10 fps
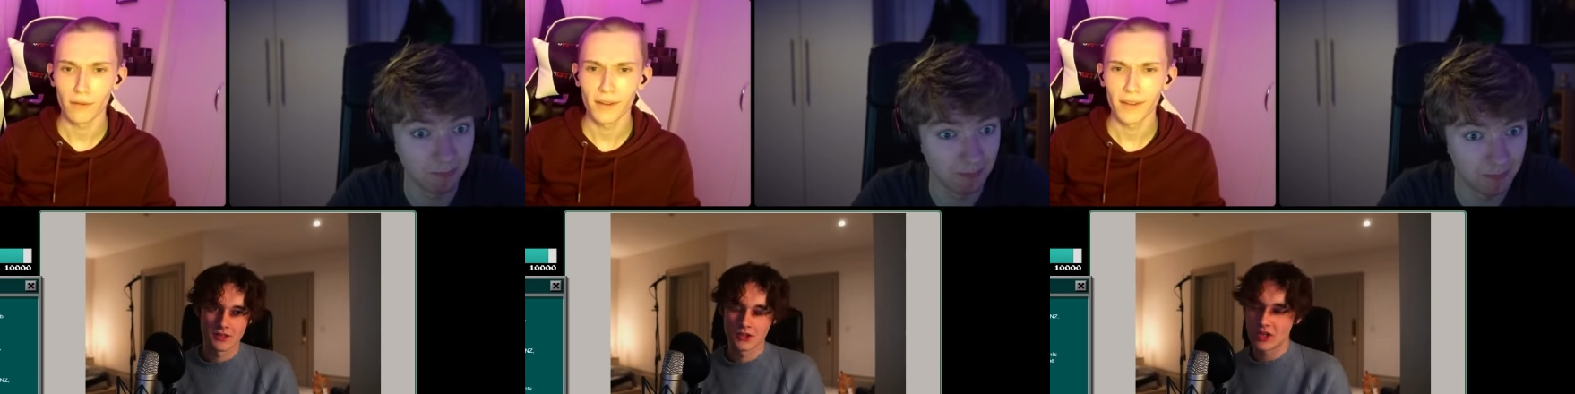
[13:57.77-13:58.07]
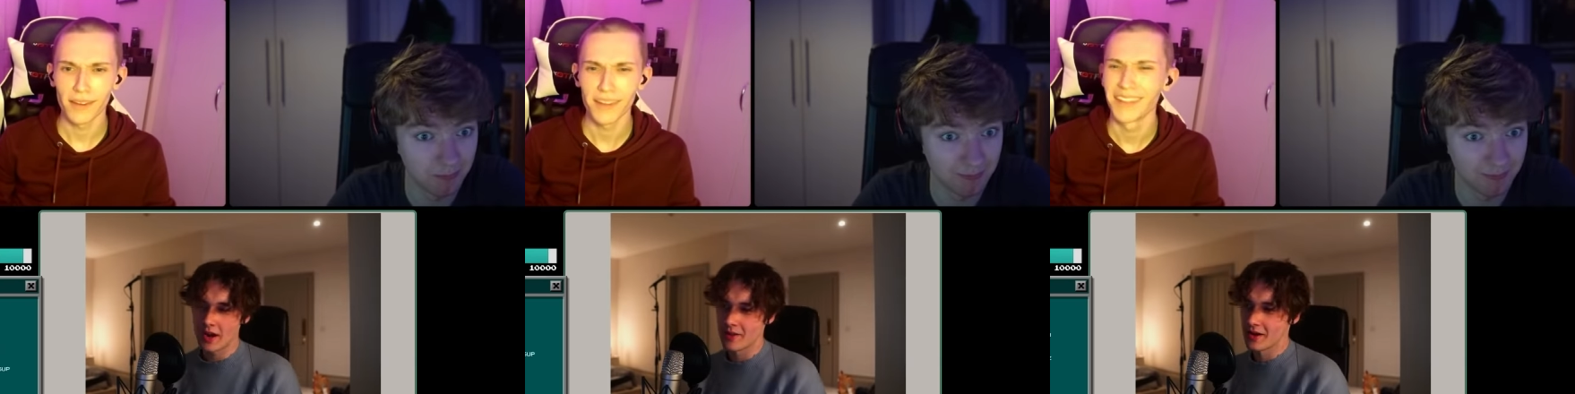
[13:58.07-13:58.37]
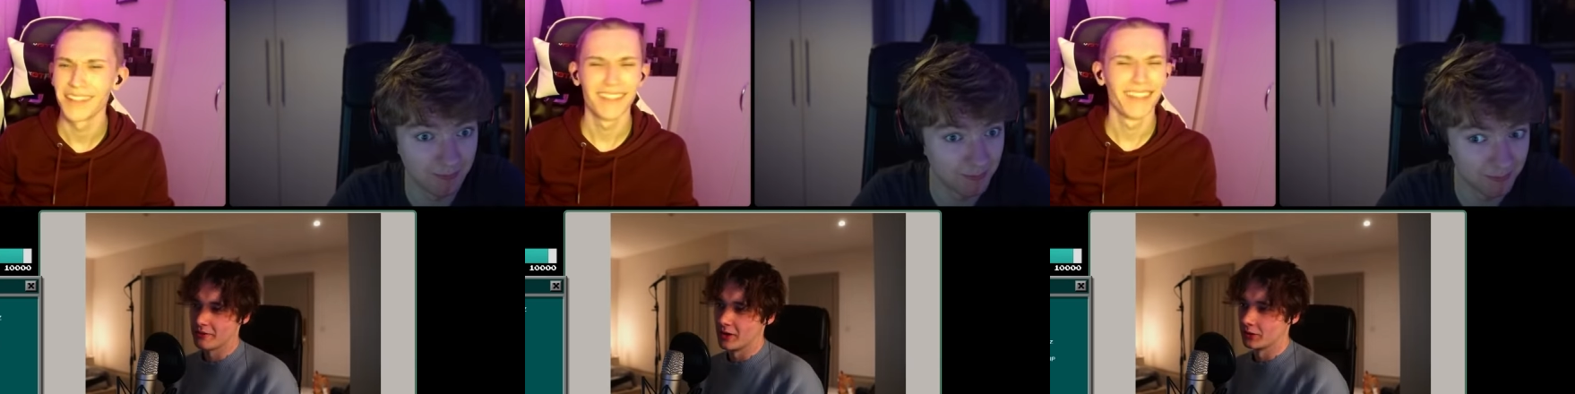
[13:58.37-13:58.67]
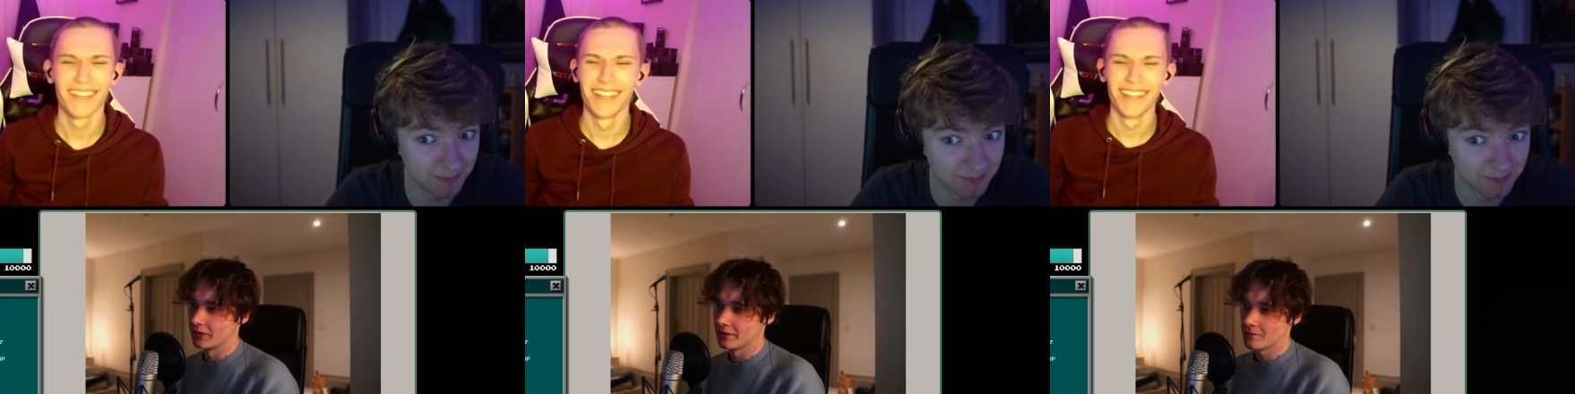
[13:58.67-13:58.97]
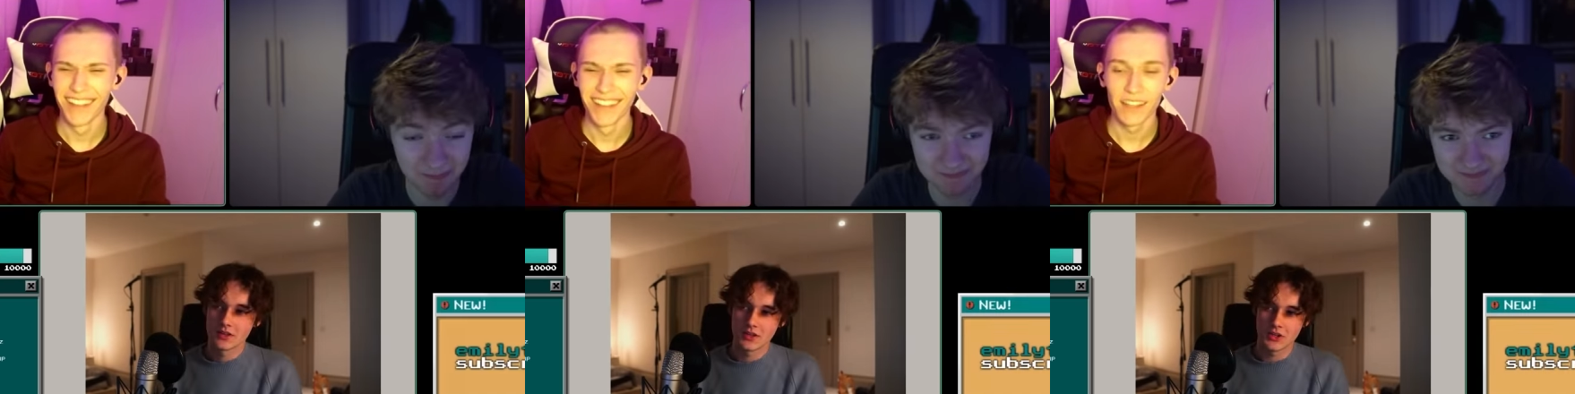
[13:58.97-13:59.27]
Speaker 1: Jack Manifold.
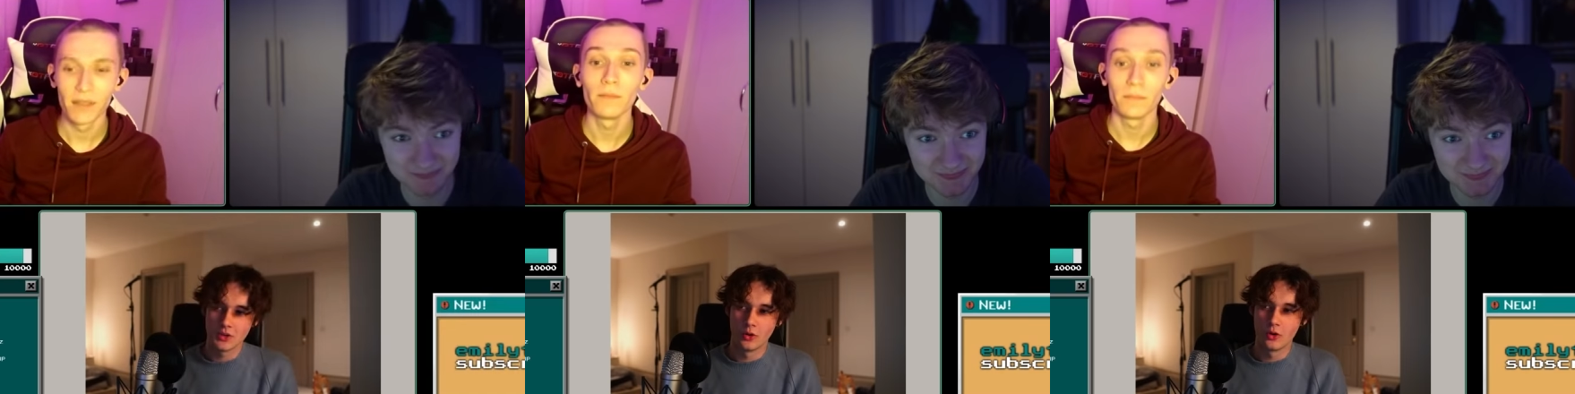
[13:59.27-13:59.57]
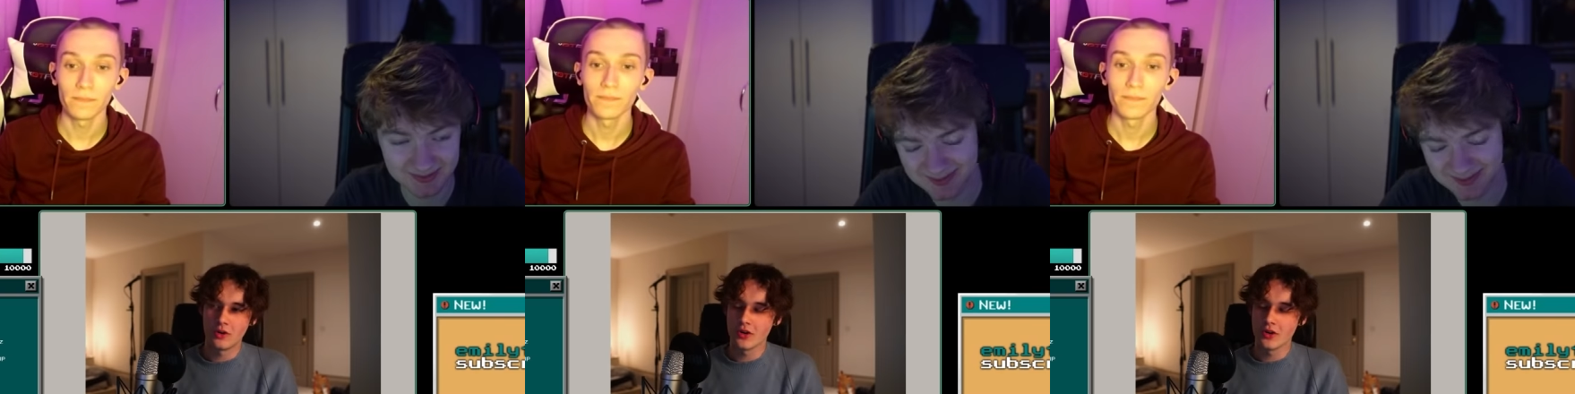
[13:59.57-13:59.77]
You're